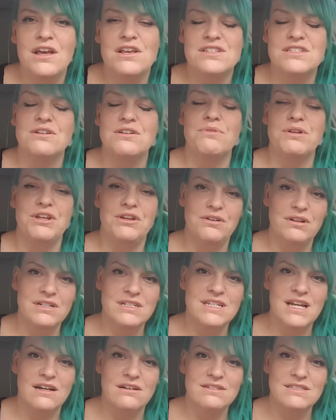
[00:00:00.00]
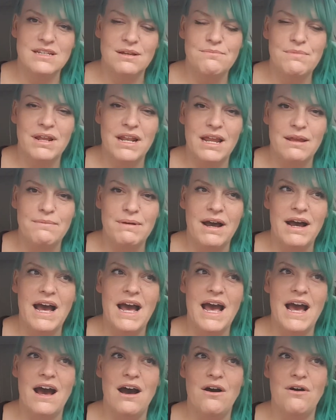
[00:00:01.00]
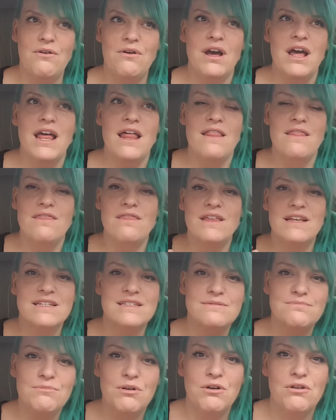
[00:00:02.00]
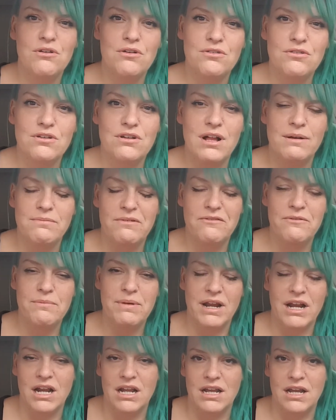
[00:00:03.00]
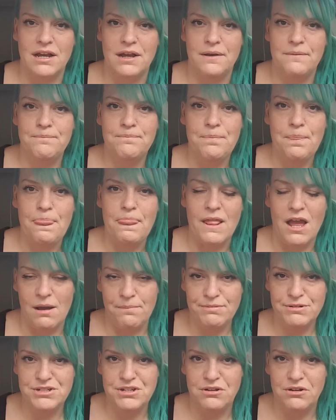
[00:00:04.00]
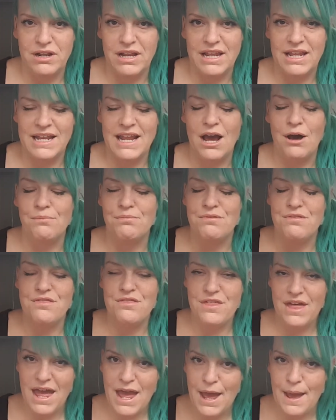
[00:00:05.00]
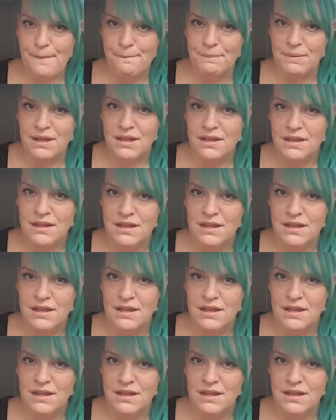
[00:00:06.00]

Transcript: So when you can tell somebody about how this Motor Club of America opportunity can help them,